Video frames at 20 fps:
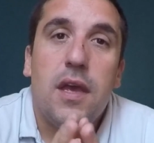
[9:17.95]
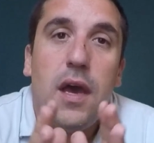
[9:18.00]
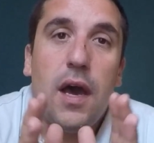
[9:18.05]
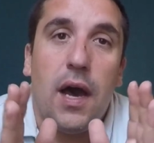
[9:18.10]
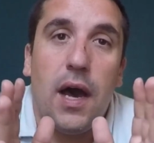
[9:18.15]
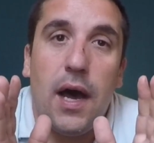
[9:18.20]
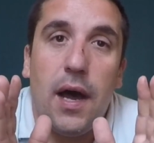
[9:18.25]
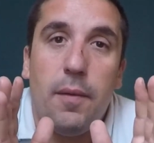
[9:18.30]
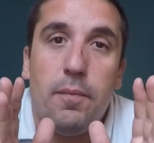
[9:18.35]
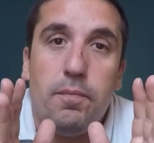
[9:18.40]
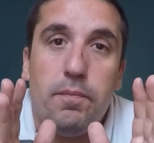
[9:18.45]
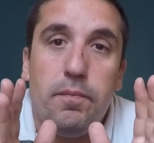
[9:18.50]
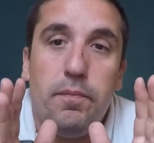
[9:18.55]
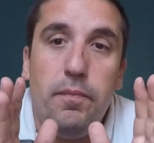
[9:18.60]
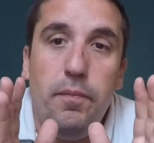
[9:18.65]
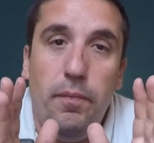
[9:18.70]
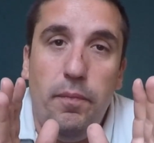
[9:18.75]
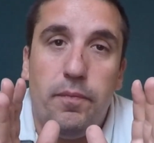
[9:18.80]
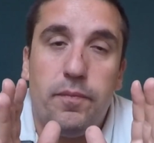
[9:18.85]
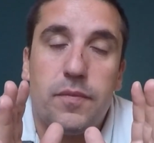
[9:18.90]

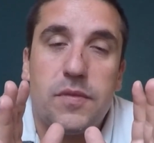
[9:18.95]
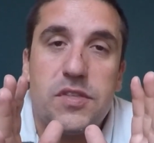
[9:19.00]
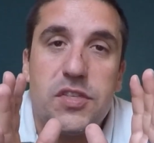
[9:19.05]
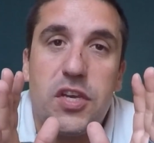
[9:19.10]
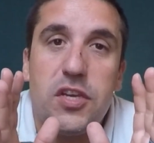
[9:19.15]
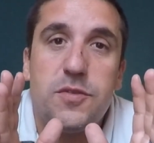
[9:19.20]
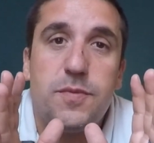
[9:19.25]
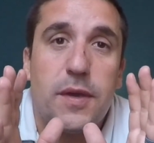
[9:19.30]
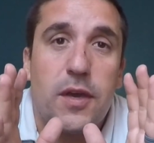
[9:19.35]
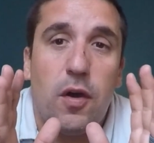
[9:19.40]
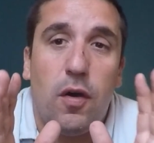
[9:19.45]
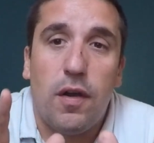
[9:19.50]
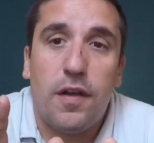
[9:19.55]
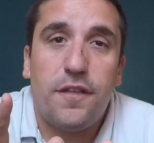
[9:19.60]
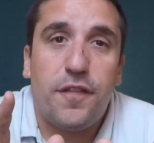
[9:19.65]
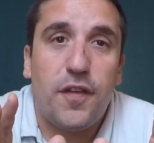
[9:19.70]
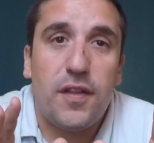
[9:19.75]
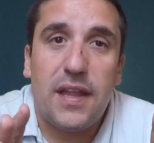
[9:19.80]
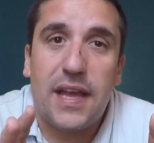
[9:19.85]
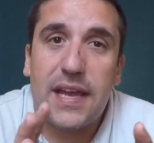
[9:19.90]
Going
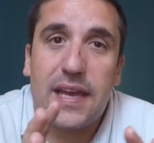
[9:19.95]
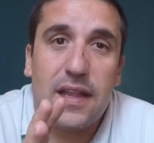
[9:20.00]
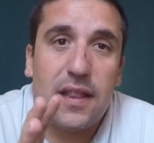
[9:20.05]
for like